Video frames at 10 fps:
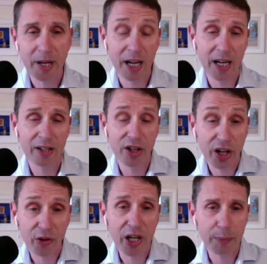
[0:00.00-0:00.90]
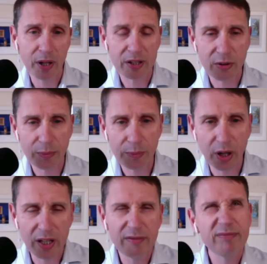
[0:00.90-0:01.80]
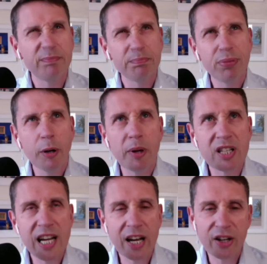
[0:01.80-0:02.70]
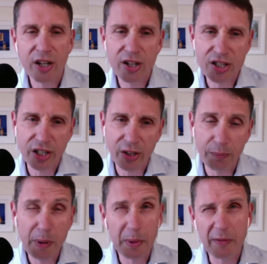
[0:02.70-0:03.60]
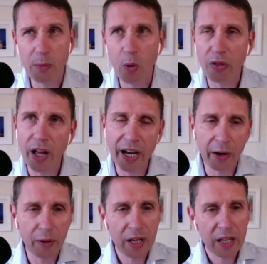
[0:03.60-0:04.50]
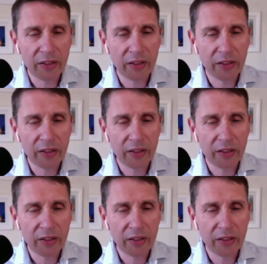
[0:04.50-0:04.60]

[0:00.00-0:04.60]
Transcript: uh, degree, but but probably about 10 years ago, maybe even more than that now,